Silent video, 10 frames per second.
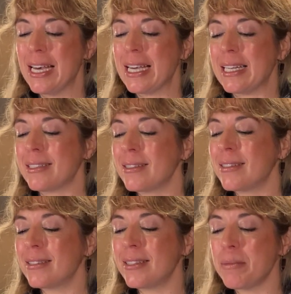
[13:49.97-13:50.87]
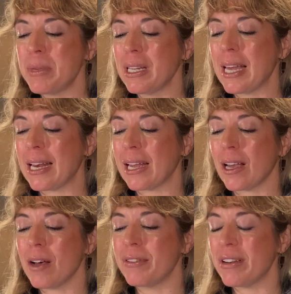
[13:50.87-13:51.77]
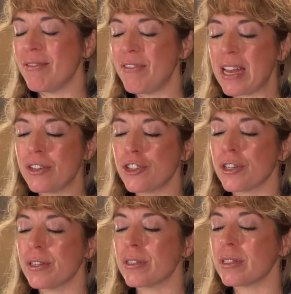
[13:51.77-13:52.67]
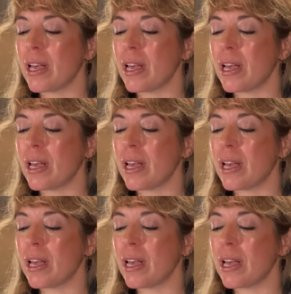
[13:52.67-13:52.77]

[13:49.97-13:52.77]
It's stimulating of adventures